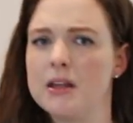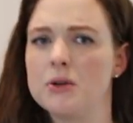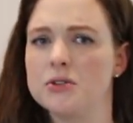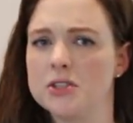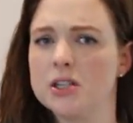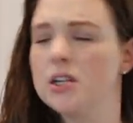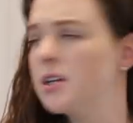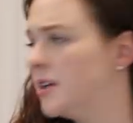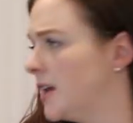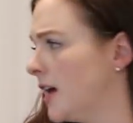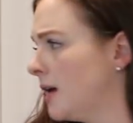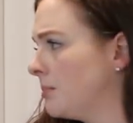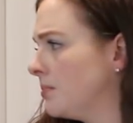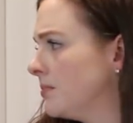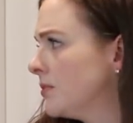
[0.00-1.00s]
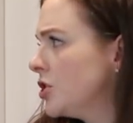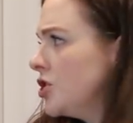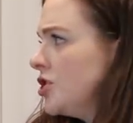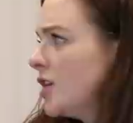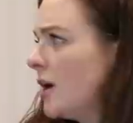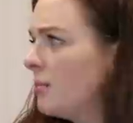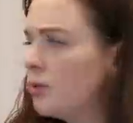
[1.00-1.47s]
That was a good nap.
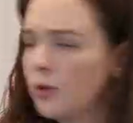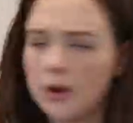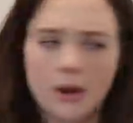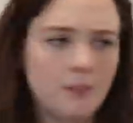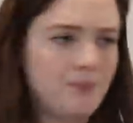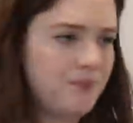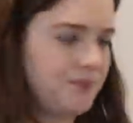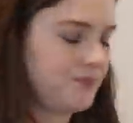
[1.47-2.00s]
Good job, Nora.